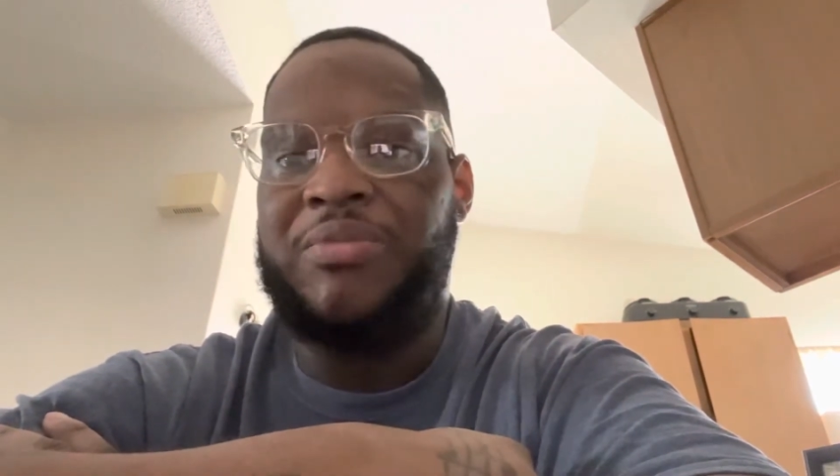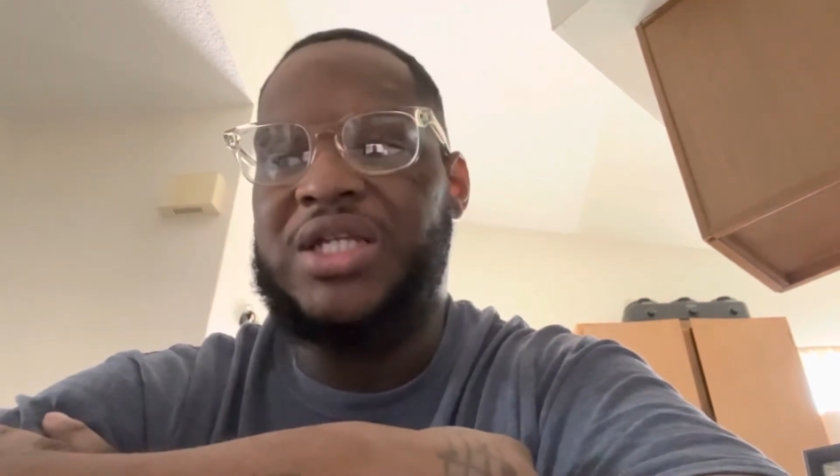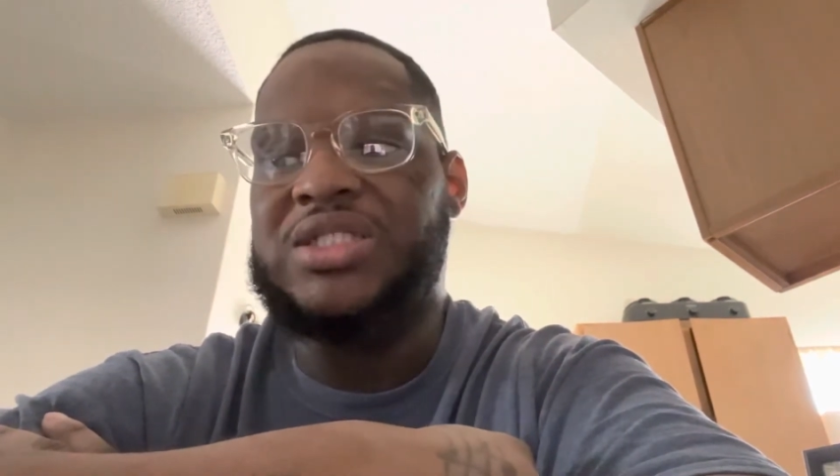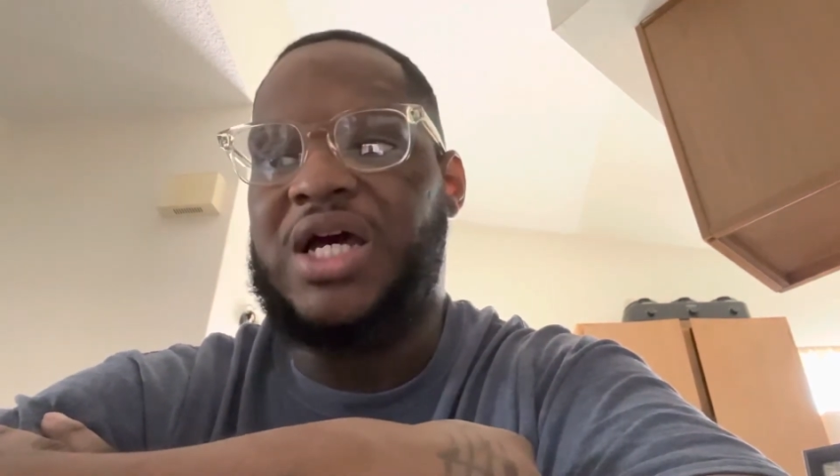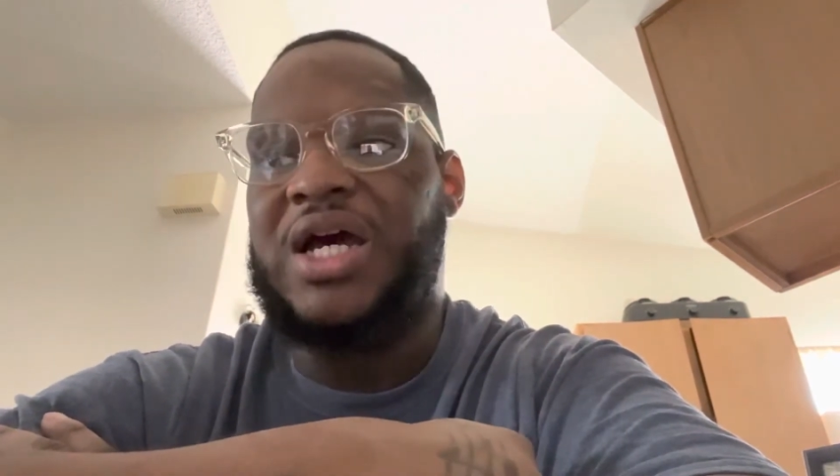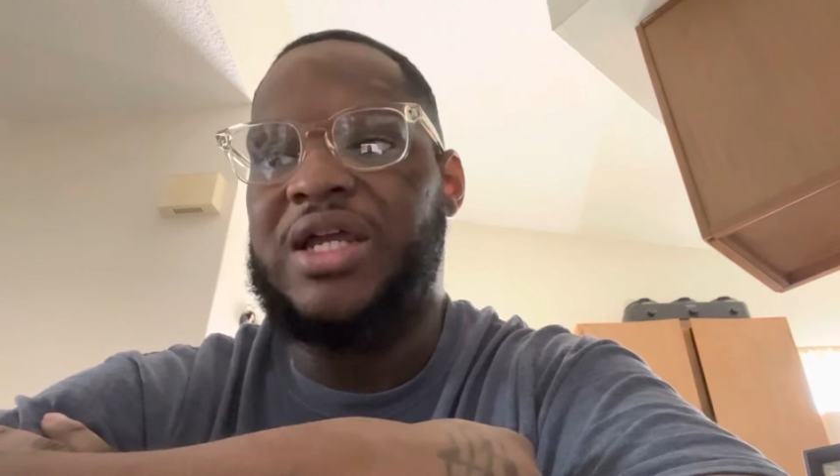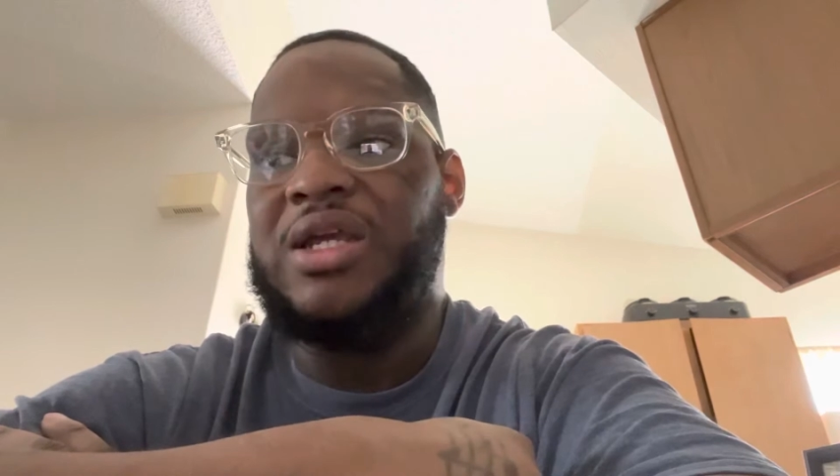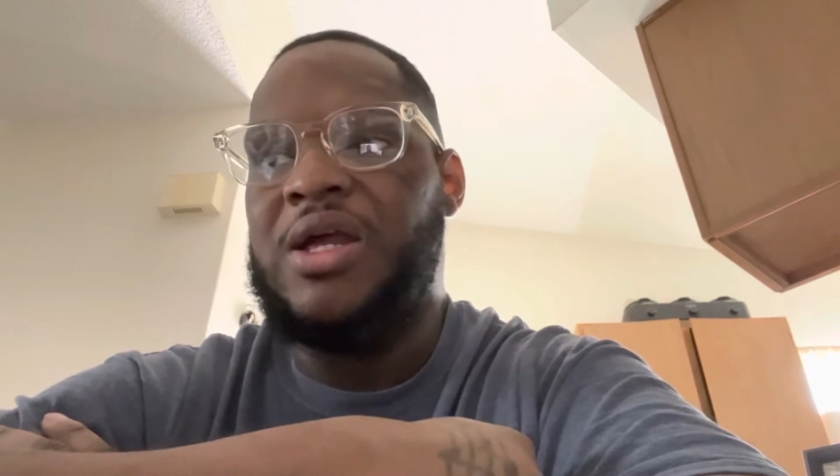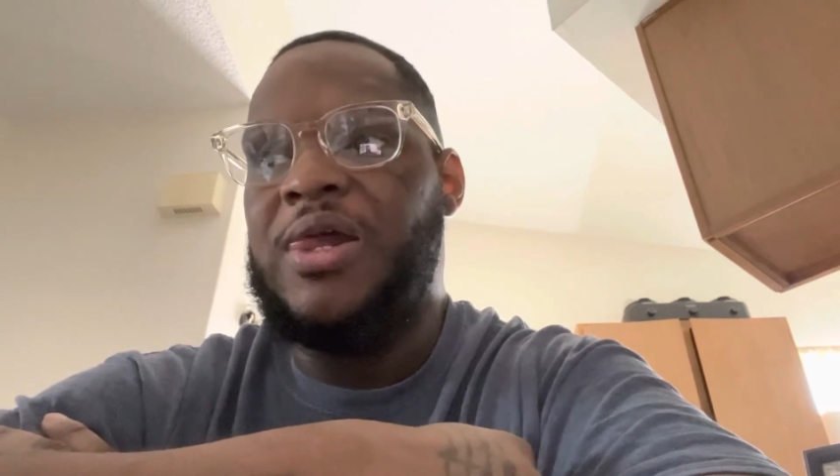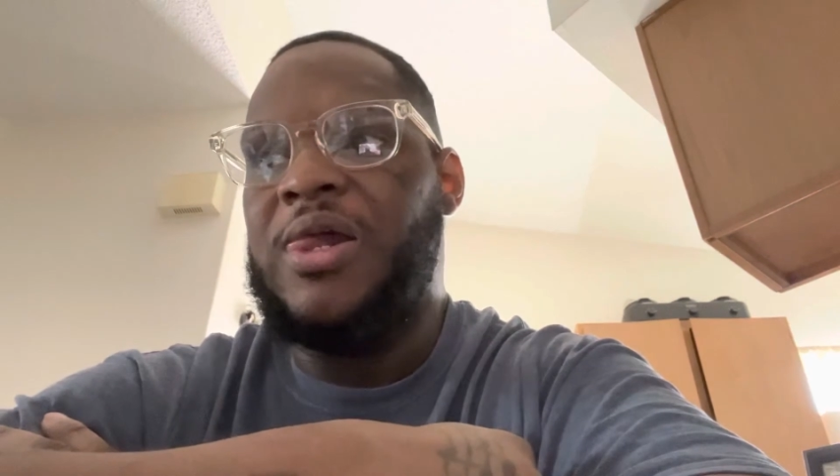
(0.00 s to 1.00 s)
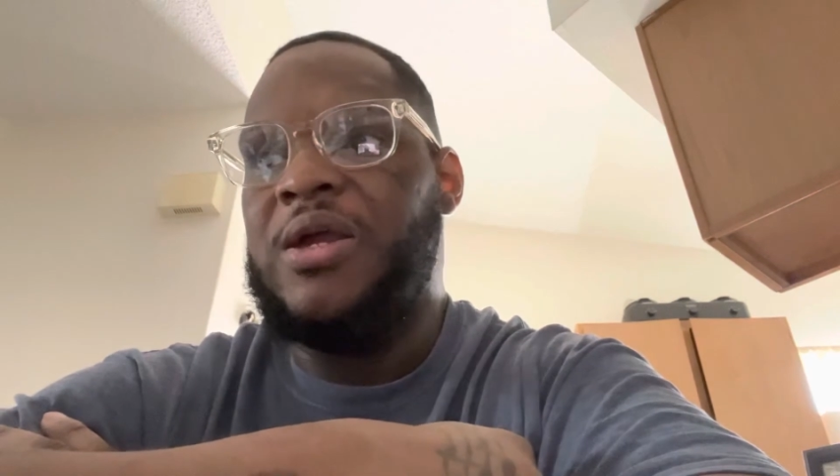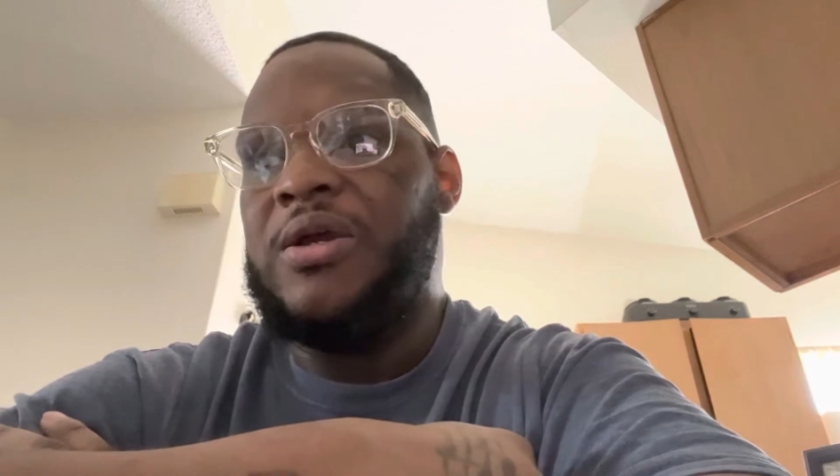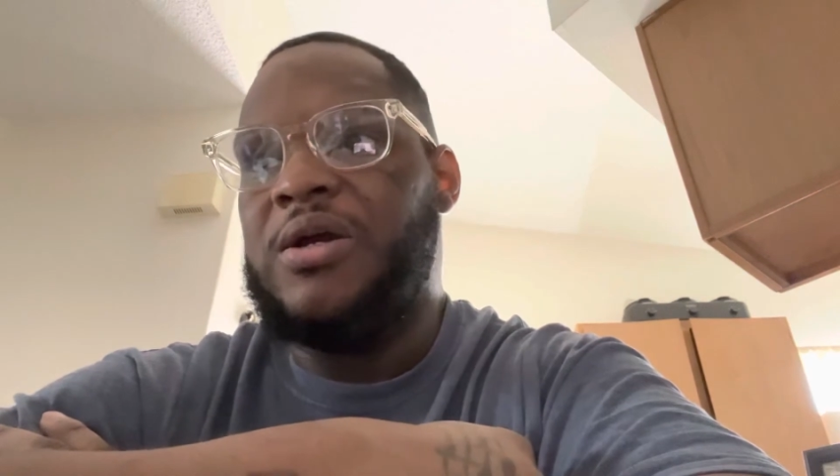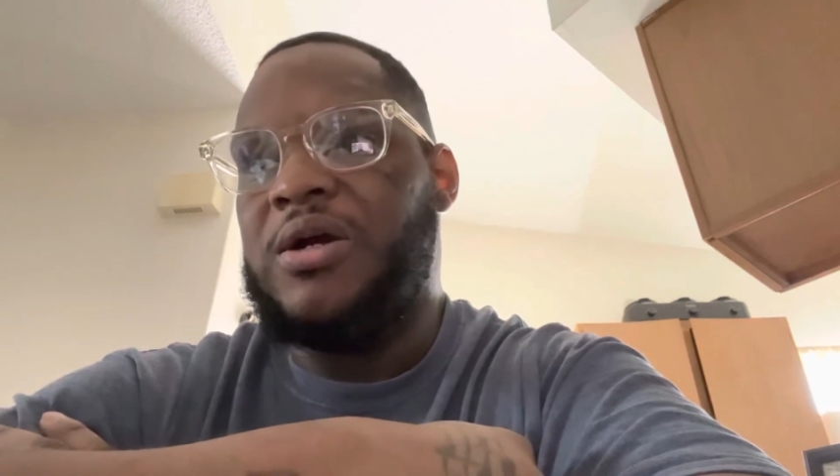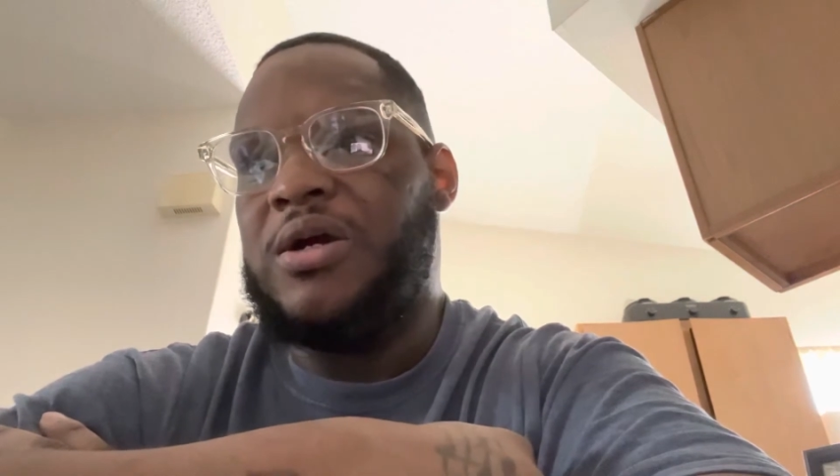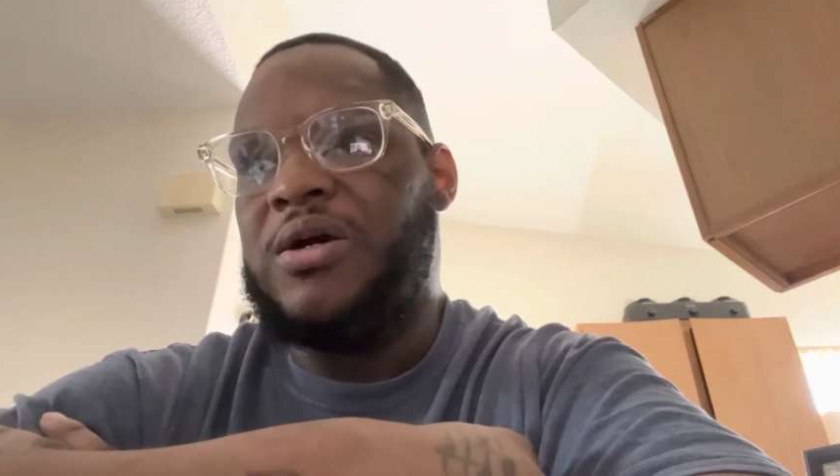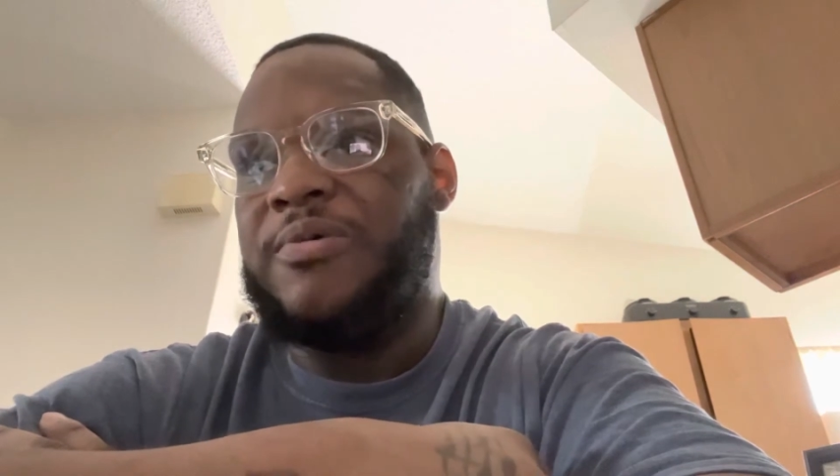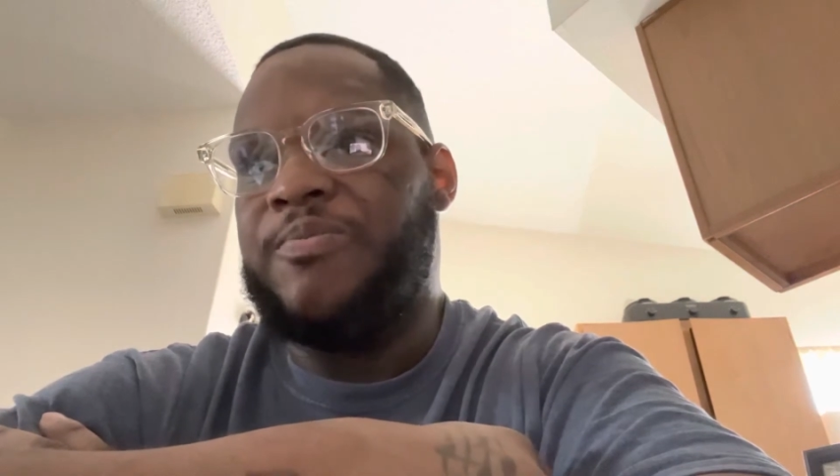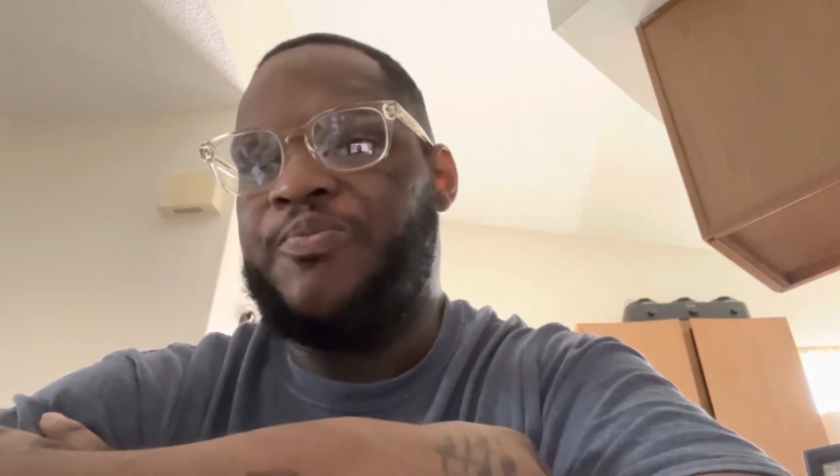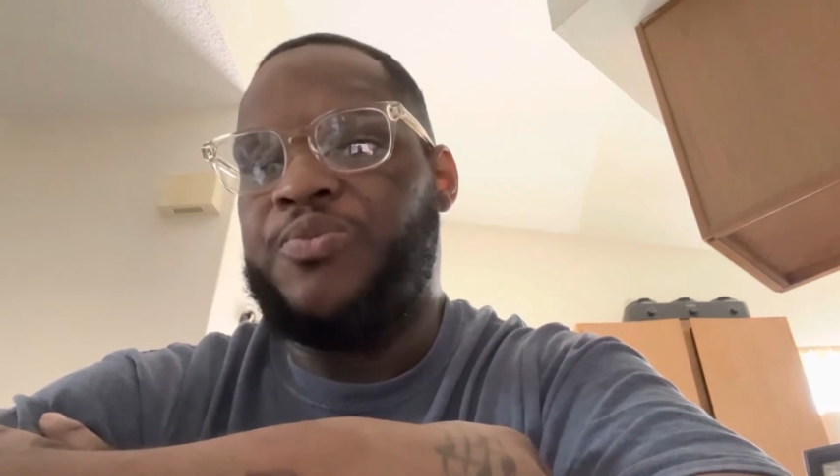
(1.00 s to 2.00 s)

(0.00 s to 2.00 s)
my side. And